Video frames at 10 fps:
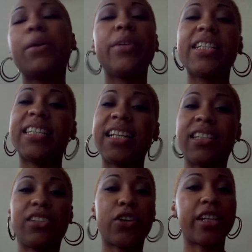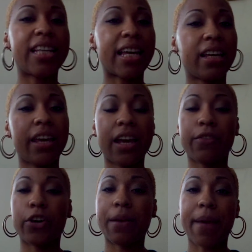we just need to start taking care of
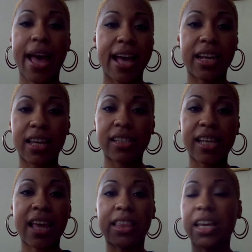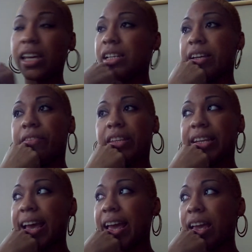our bodies at the end of the
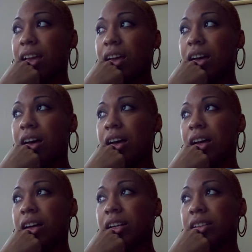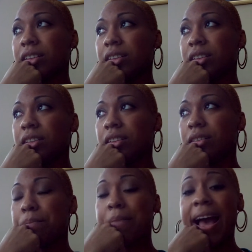day. Uh,
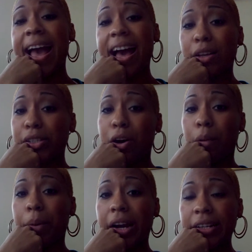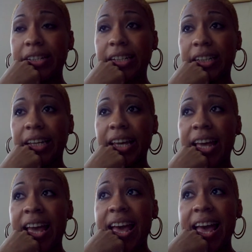my household personally
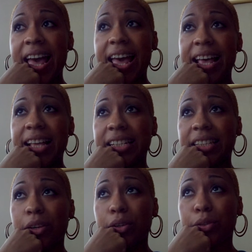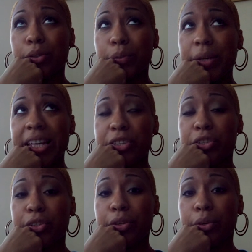has
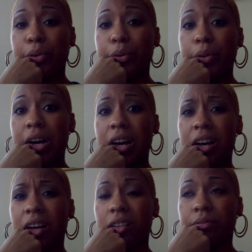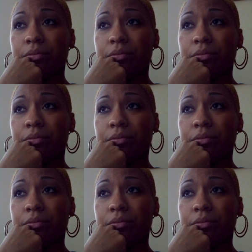switched to uh,